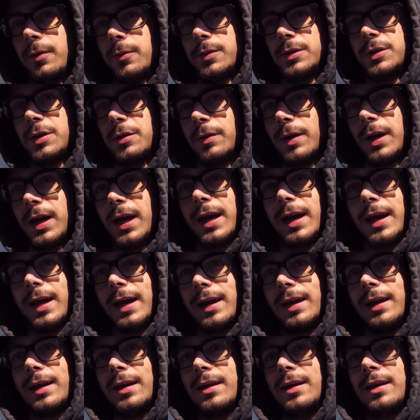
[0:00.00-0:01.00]
was
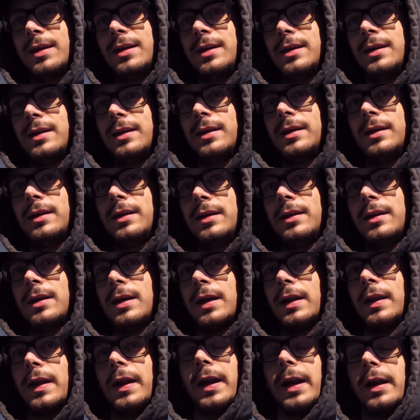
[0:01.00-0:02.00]
okay.
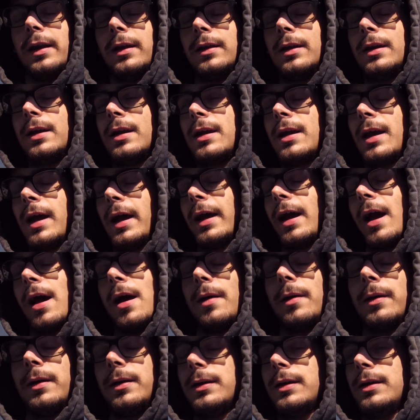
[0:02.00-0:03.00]
And then I
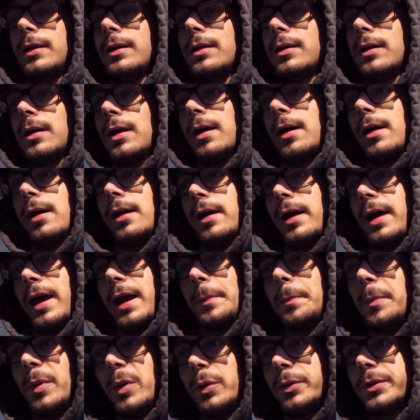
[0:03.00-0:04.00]
got
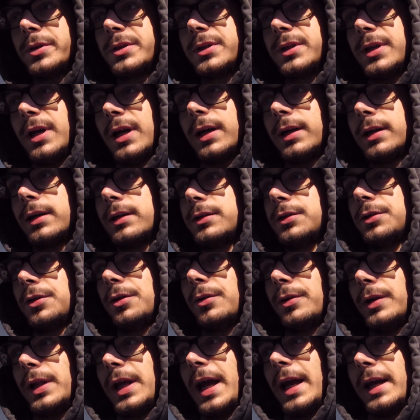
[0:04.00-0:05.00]
head bolt stuck,
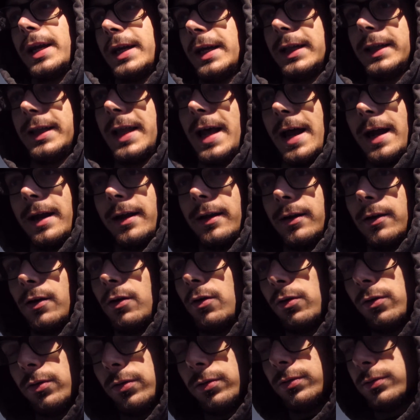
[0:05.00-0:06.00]
so they had to get that
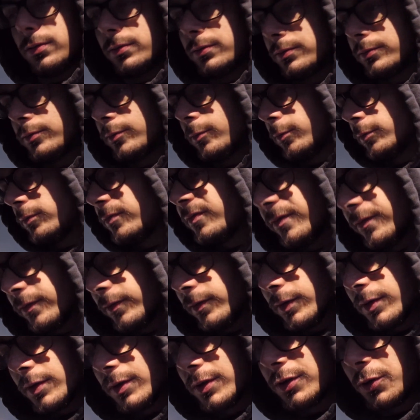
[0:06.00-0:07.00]
all
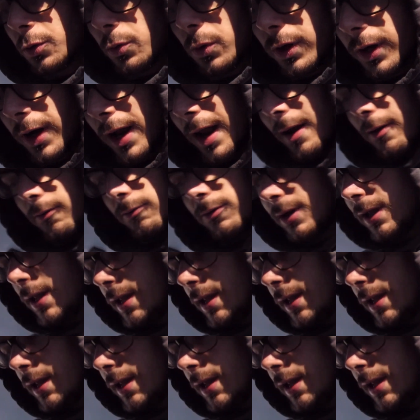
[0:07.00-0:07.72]
sorted out.